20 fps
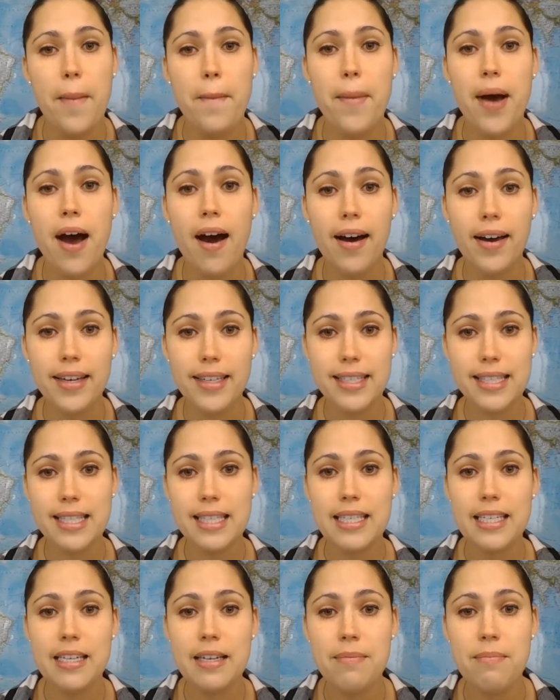
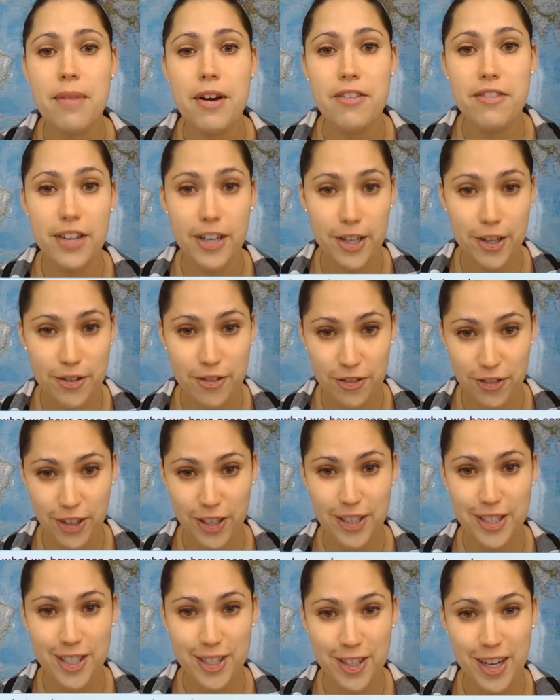Honestly, my very
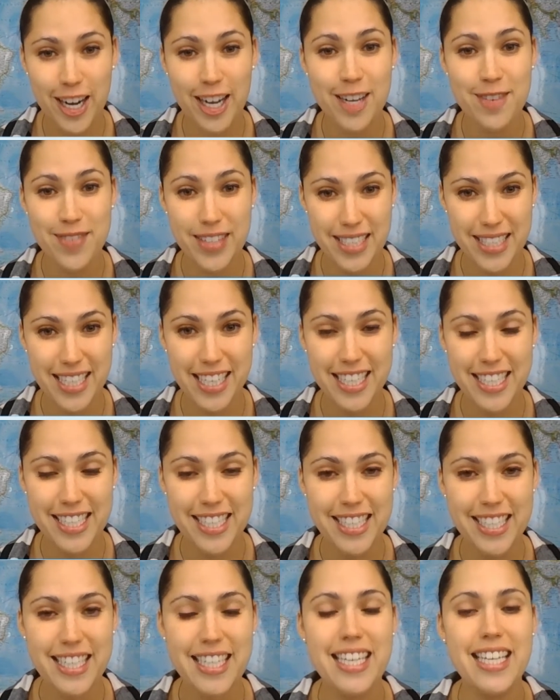first
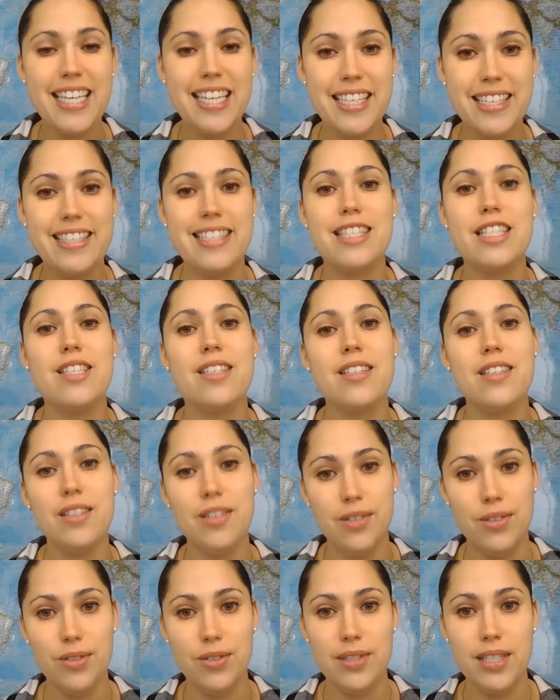recommendation is to
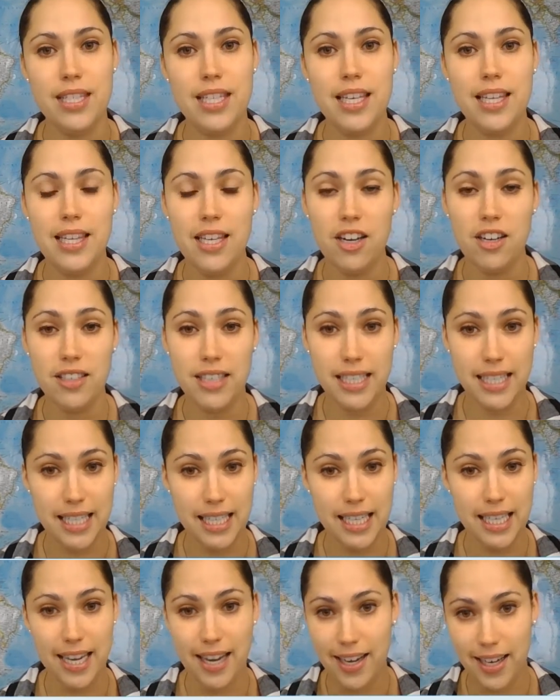use the
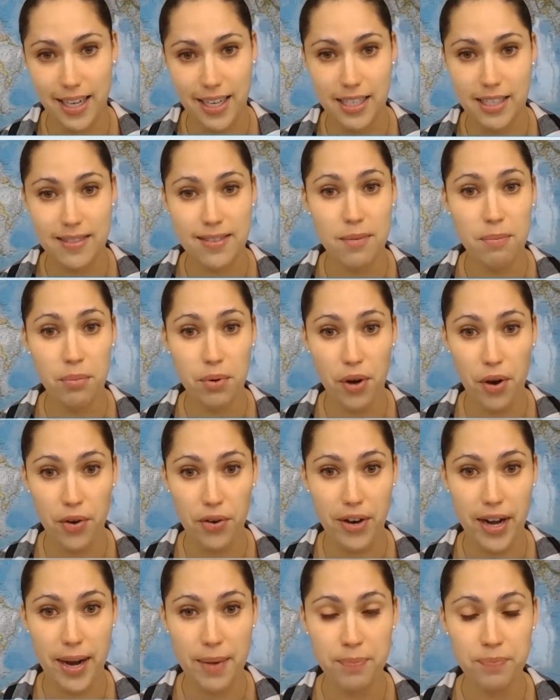Auxiliares
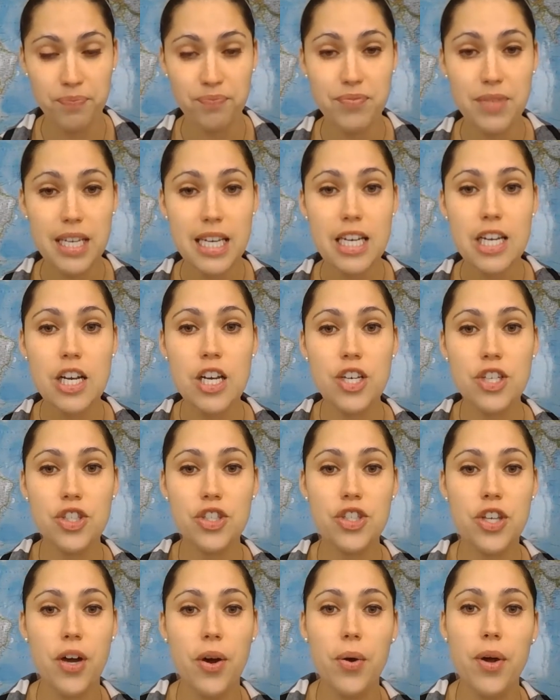program.
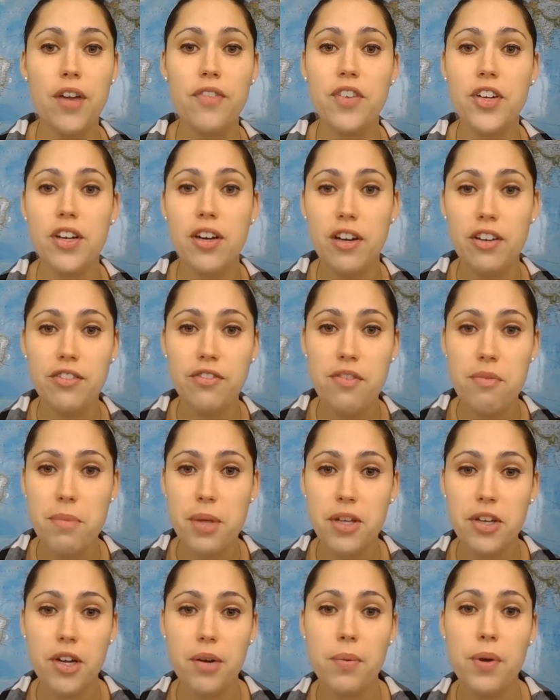So if you're
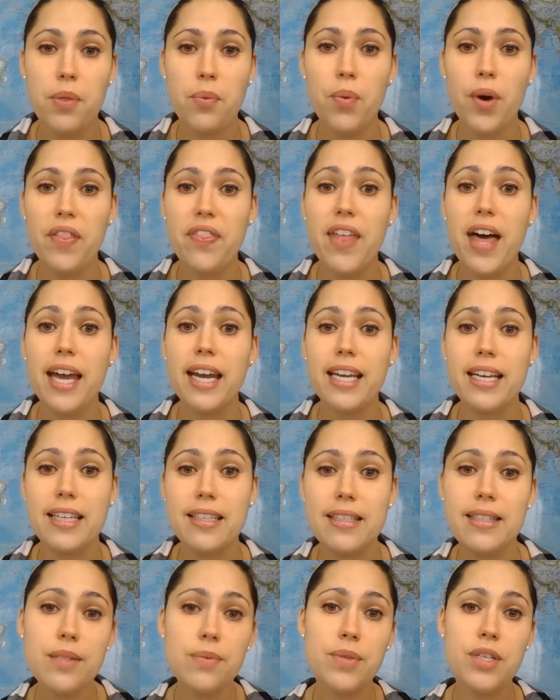unfamiliar with what that
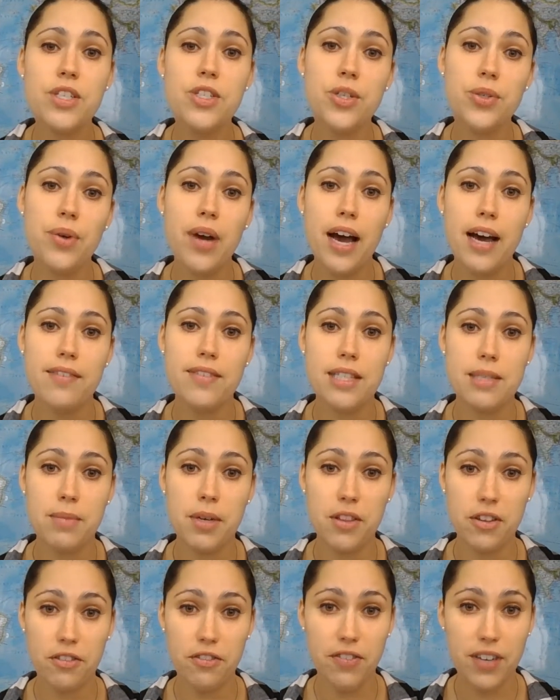is, we do have some
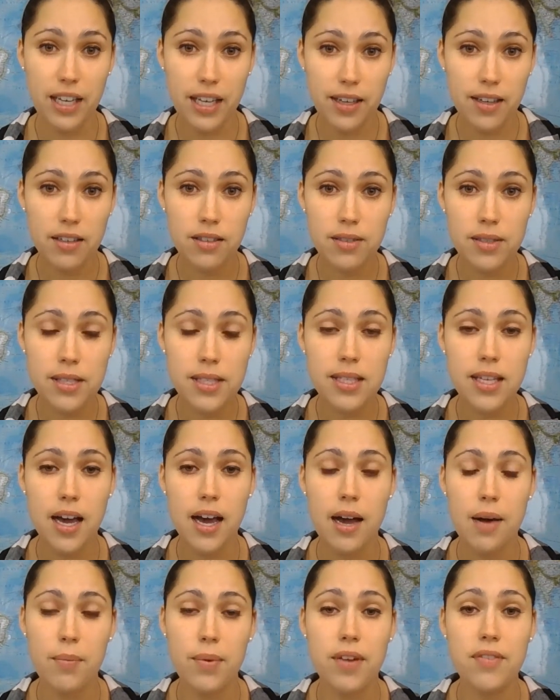other videos.
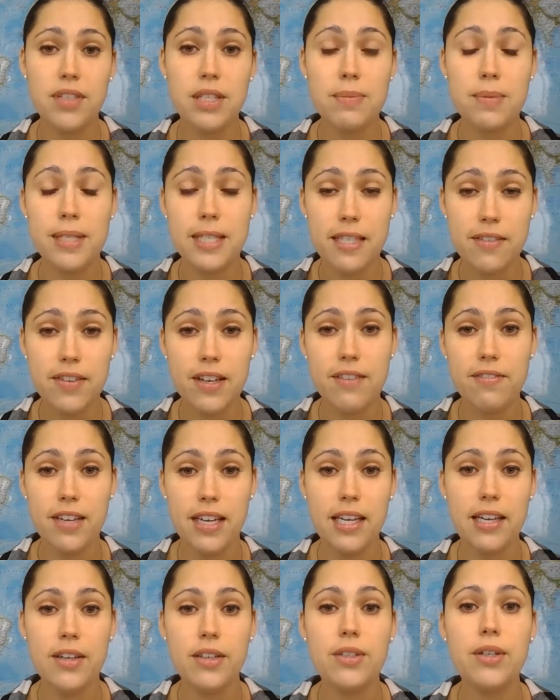We have a specific
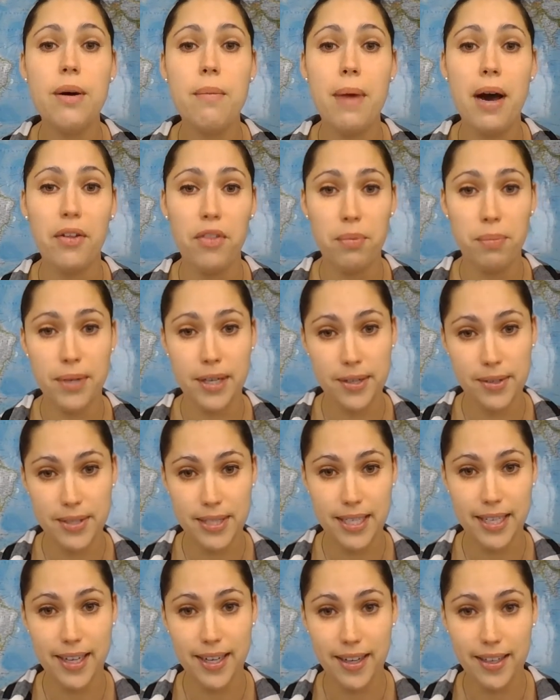video about the pros
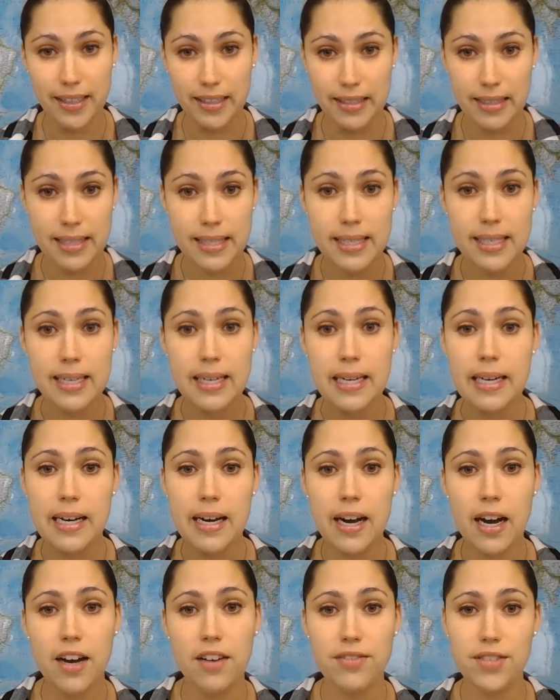and cons
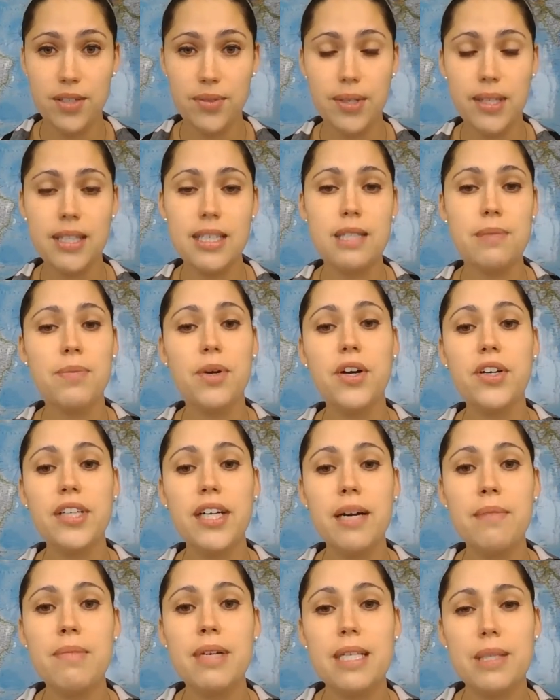of doing this
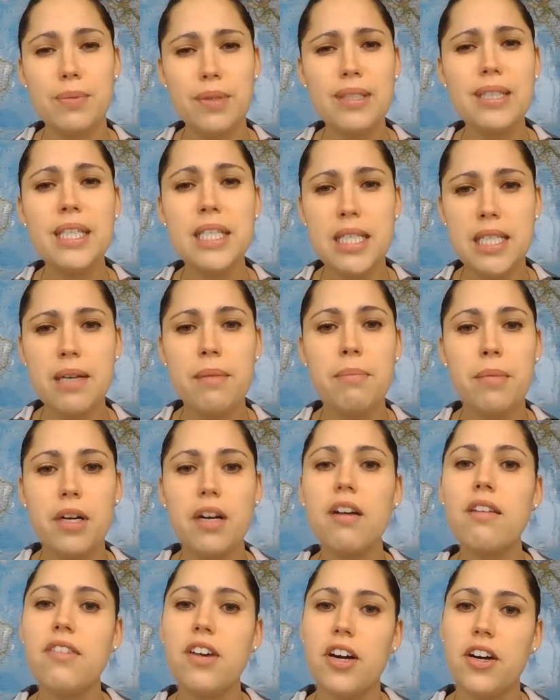program, as well as a number
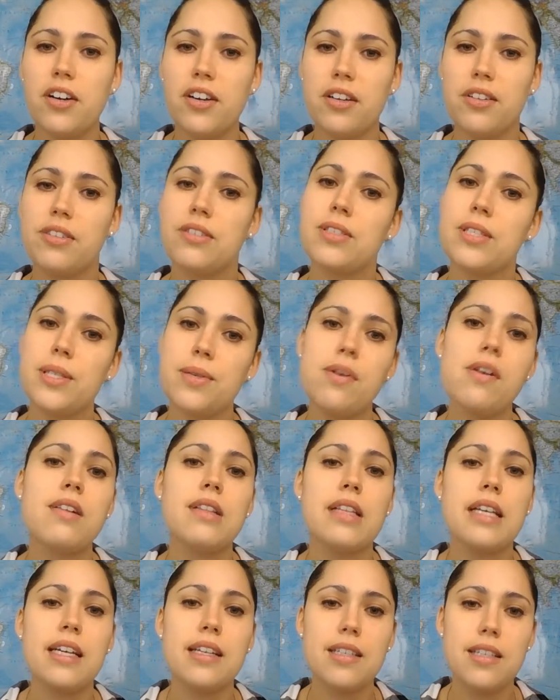of articles. So I'll
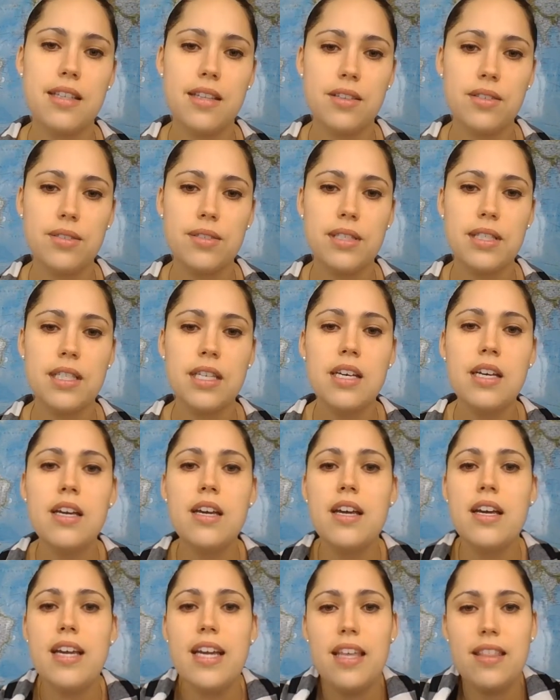link to those
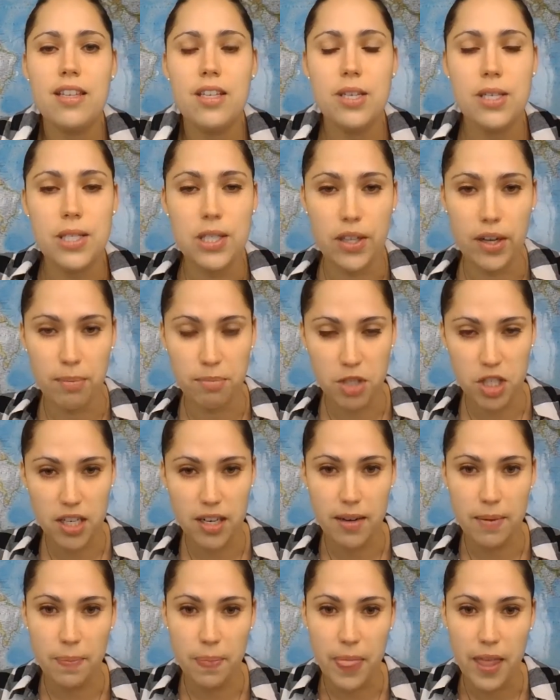in the
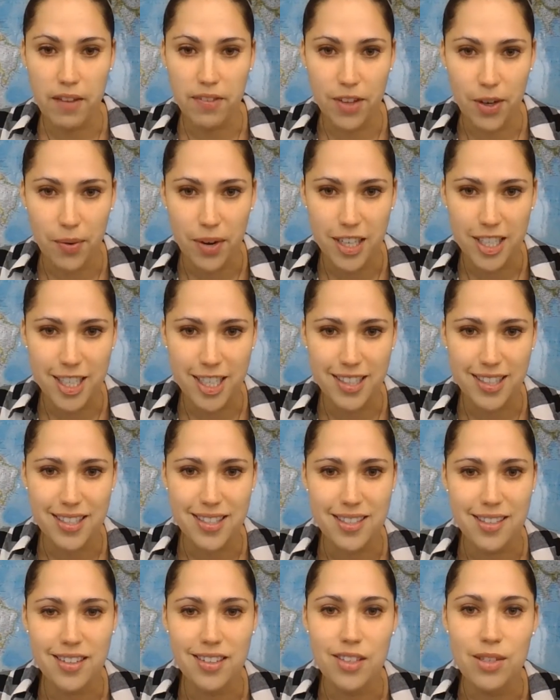description if you're watching this
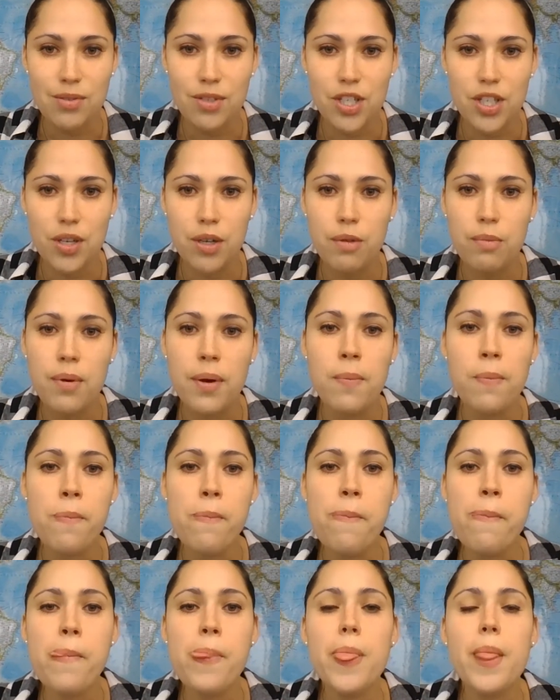on YouTube.
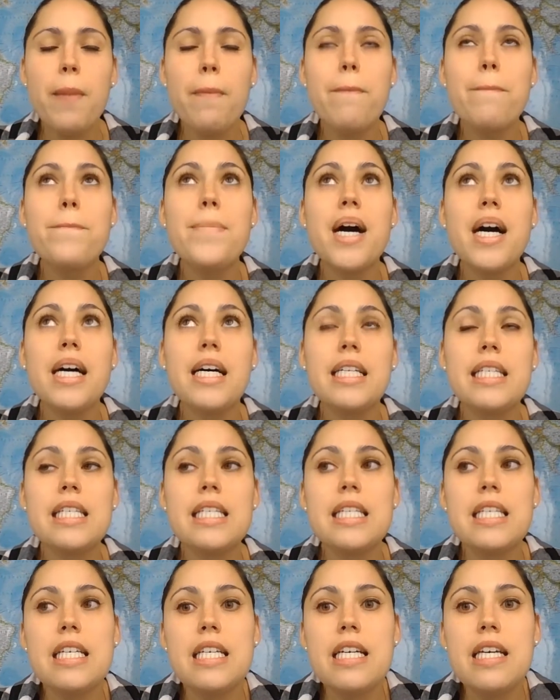But
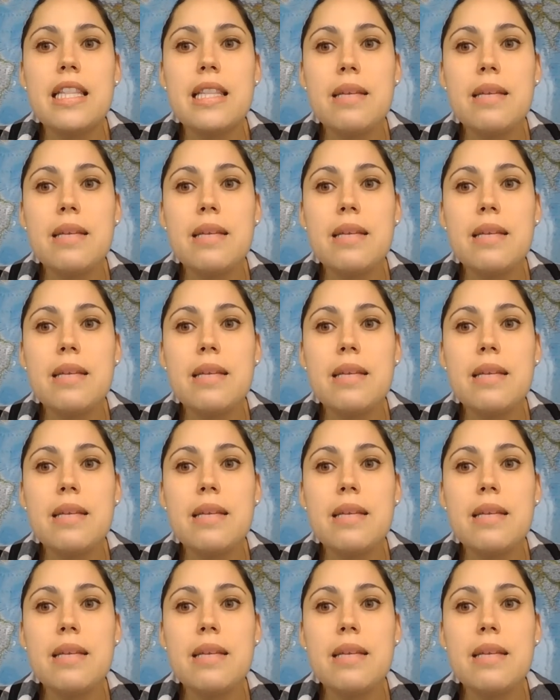the